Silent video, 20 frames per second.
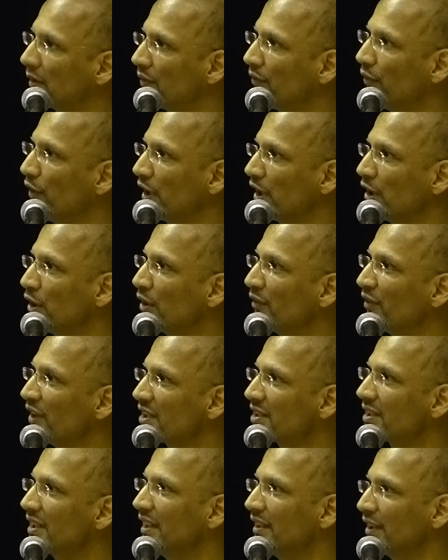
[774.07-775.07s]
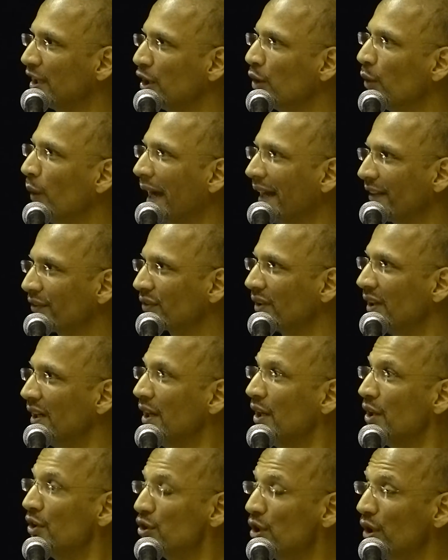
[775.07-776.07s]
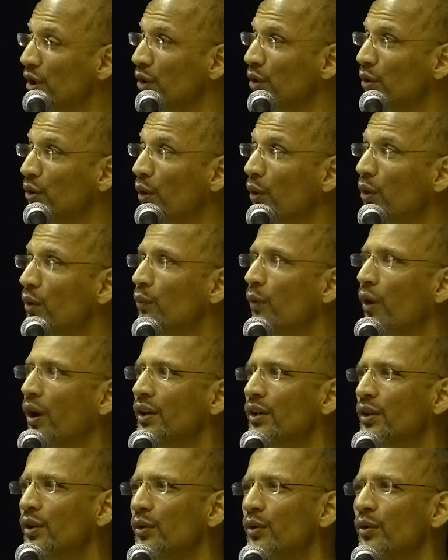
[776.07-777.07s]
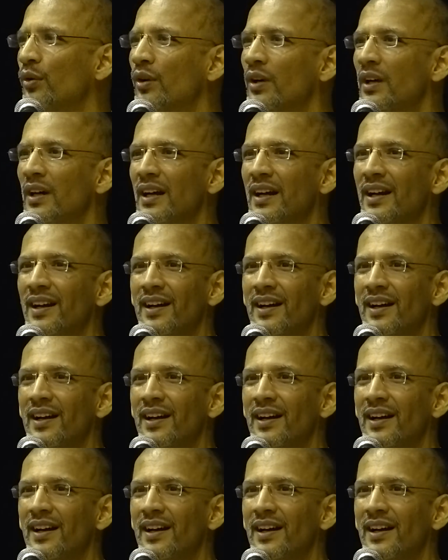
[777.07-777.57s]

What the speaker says: for a university in the US. So you don't want to,